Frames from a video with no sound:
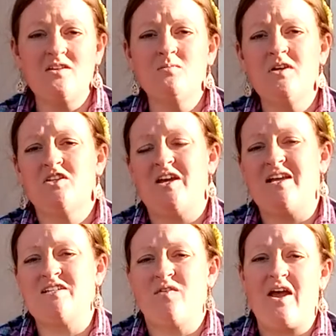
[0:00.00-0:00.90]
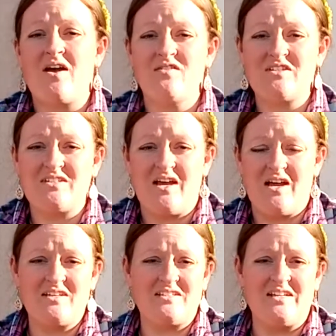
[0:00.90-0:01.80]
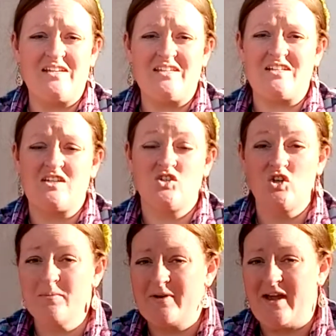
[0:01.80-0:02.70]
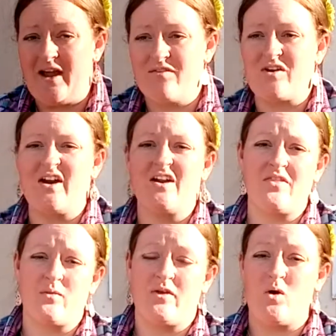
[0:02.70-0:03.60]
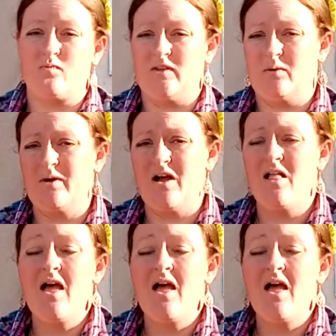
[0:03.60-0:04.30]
me a chance if I have a seed that doesn't germinate, I've got another one that hopefully will.